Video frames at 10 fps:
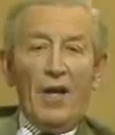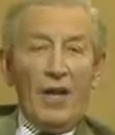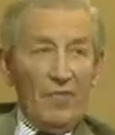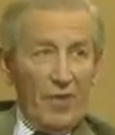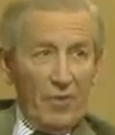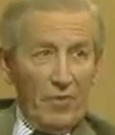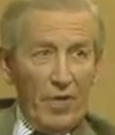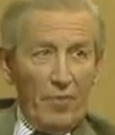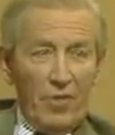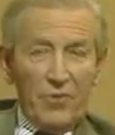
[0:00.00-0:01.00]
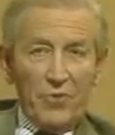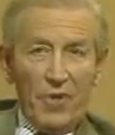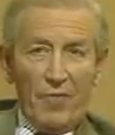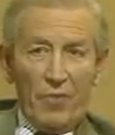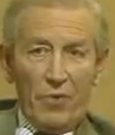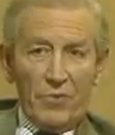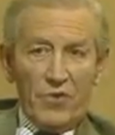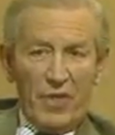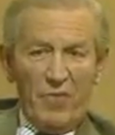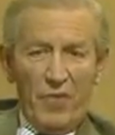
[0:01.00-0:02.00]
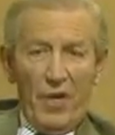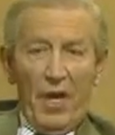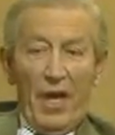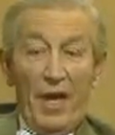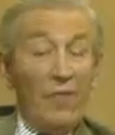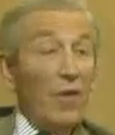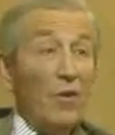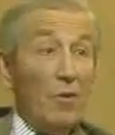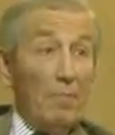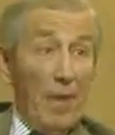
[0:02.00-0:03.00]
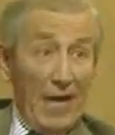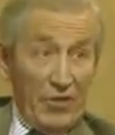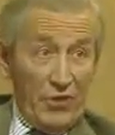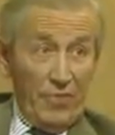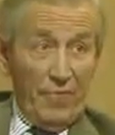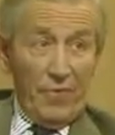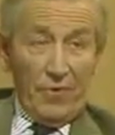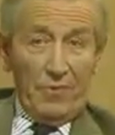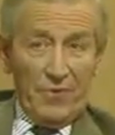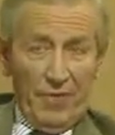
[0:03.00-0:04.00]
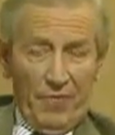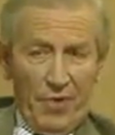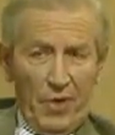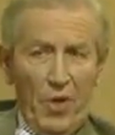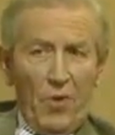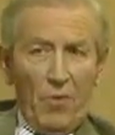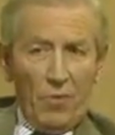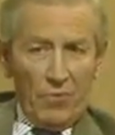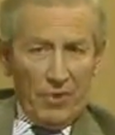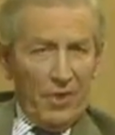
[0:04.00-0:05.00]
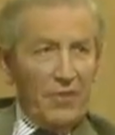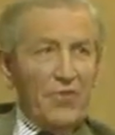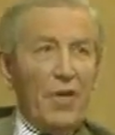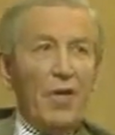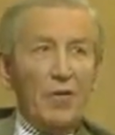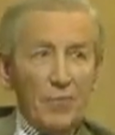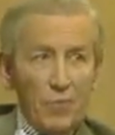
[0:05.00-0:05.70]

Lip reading: loving your neighbor as you love yourself, having compassion for those suffering, all these are